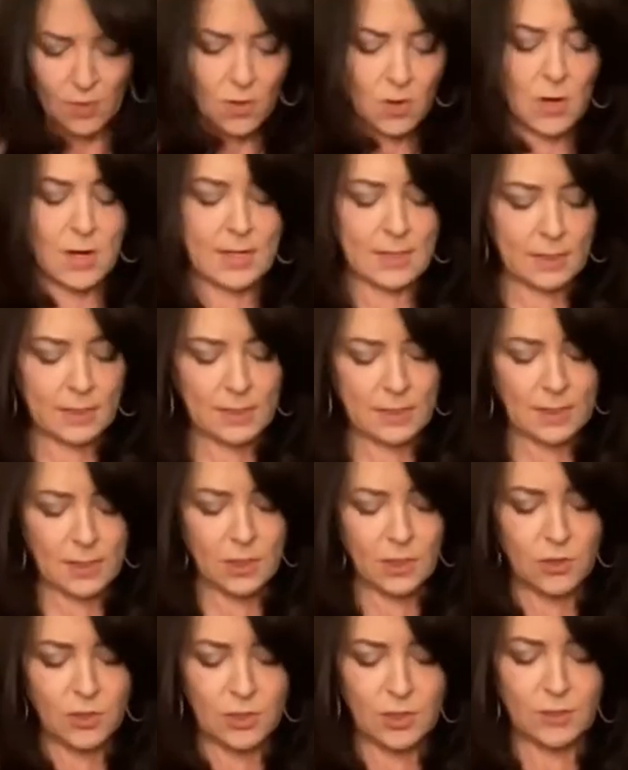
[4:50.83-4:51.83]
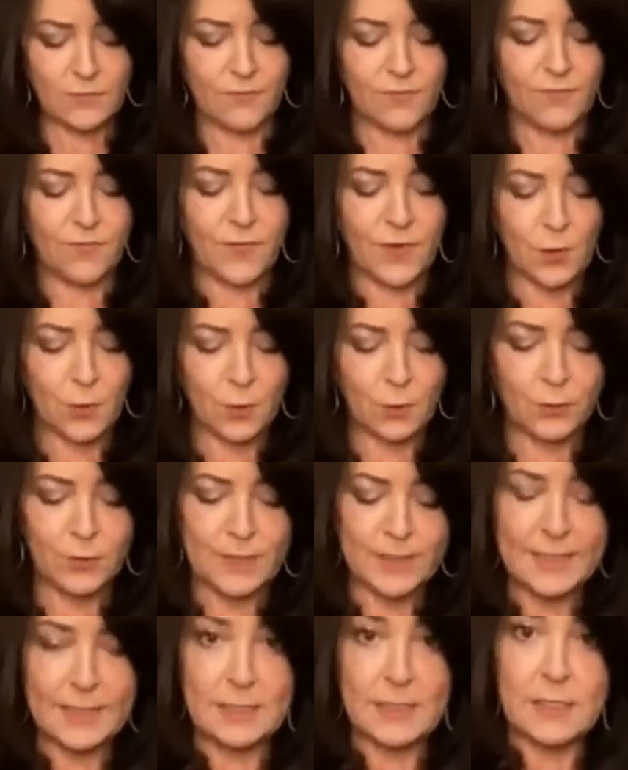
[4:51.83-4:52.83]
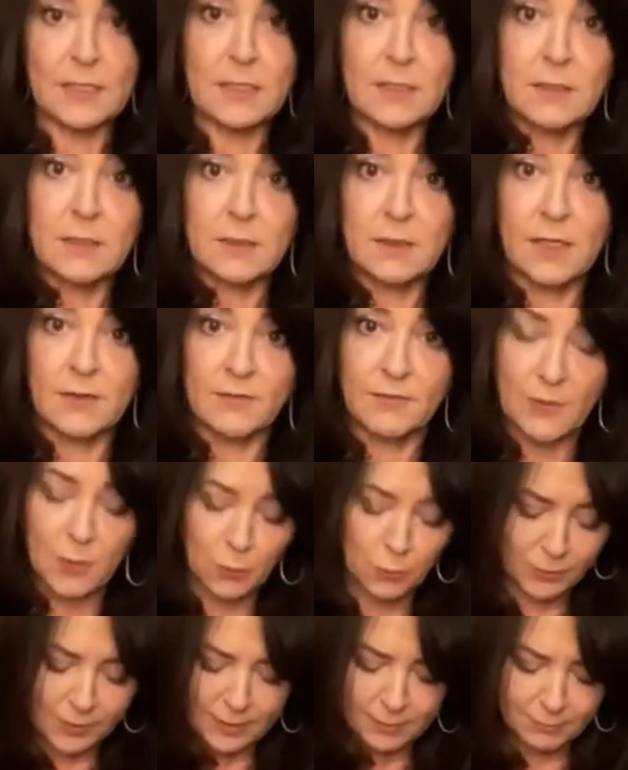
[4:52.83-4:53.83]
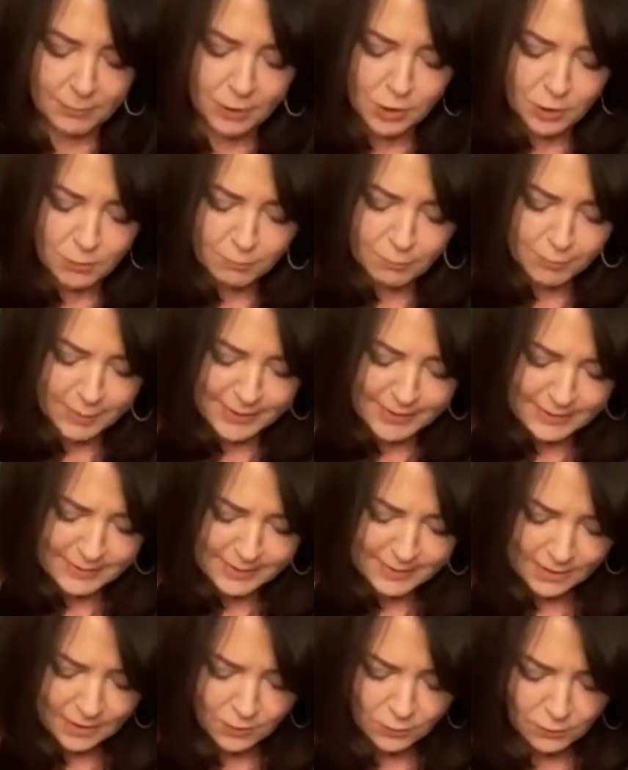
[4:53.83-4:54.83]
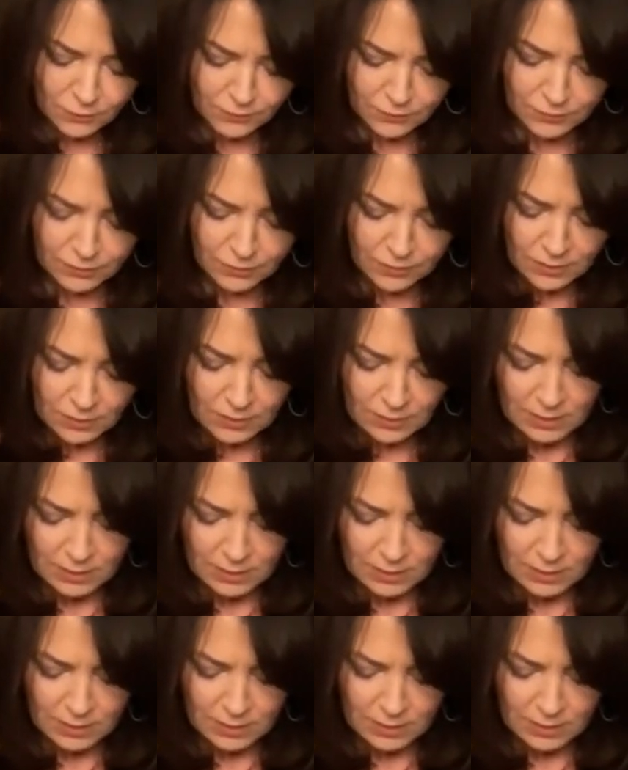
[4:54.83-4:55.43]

All right, and then you just fold it not fold it, but you bend it over.